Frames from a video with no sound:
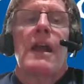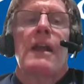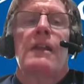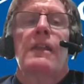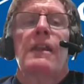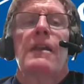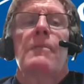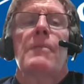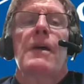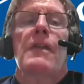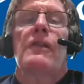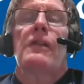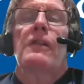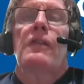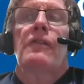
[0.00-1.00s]
And think
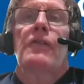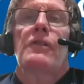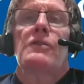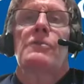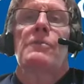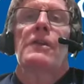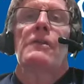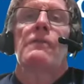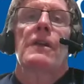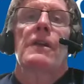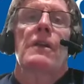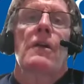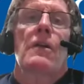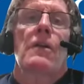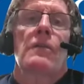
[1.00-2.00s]
about the difference
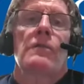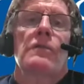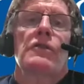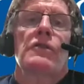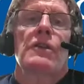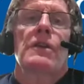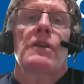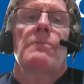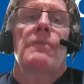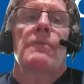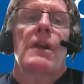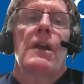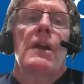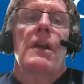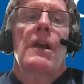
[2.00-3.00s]
between ownership
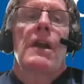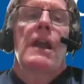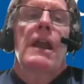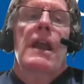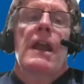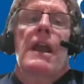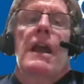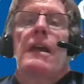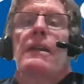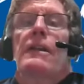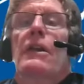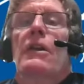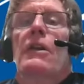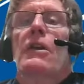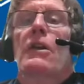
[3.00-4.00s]

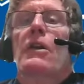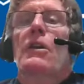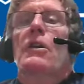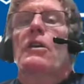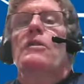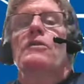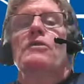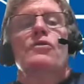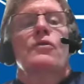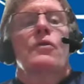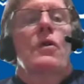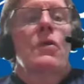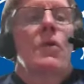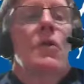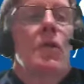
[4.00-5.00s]
and
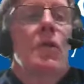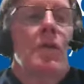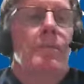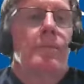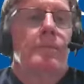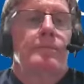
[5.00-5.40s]
control.